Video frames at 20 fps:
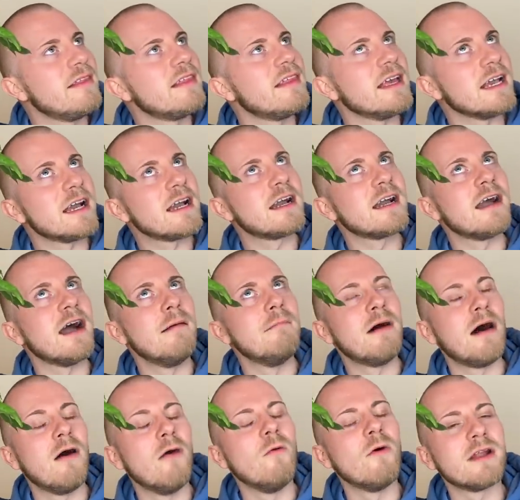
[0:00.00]
think
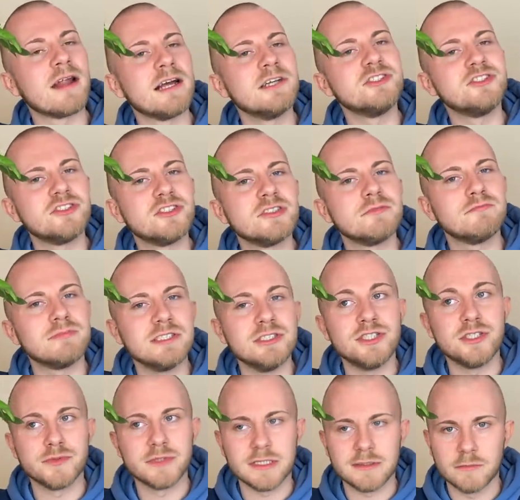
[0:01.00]
about what I should be
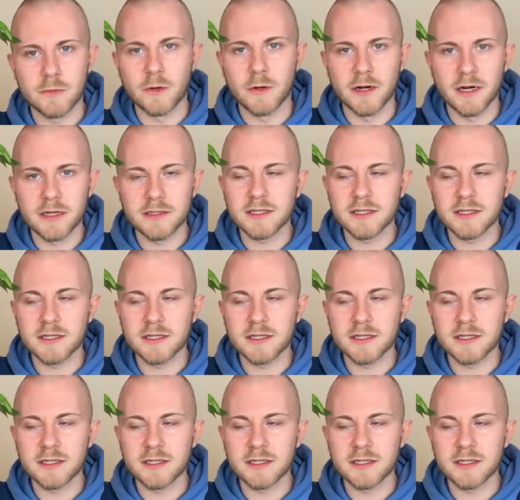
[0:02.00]
doing more.